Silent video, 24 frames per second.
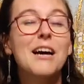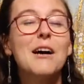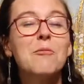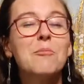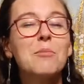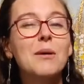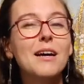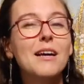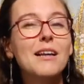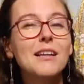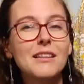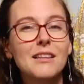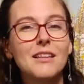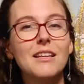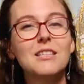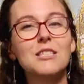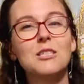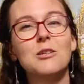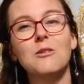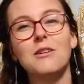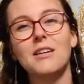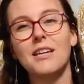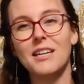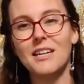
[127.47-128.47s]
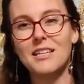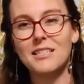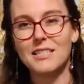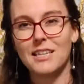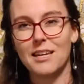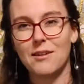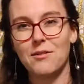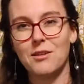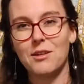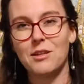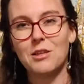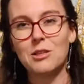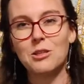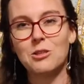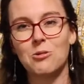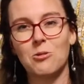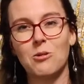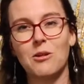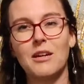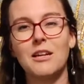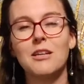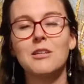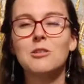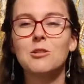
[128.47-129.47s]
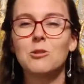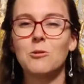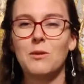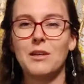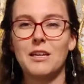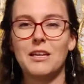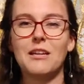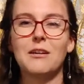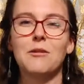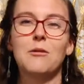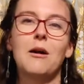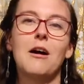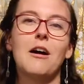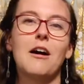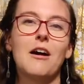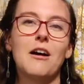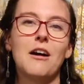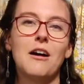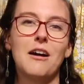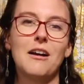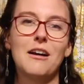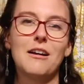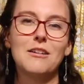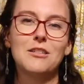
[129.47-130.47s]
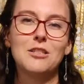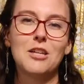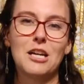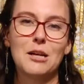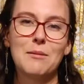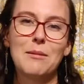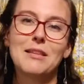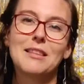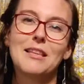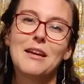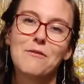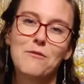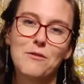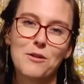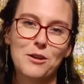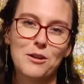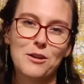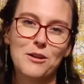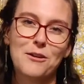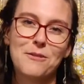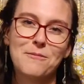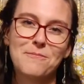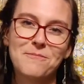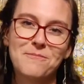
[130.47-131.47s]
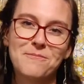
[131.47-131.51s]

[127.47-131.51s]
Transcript: But let's go ahead and dive into the story so we can uh, talk about that further.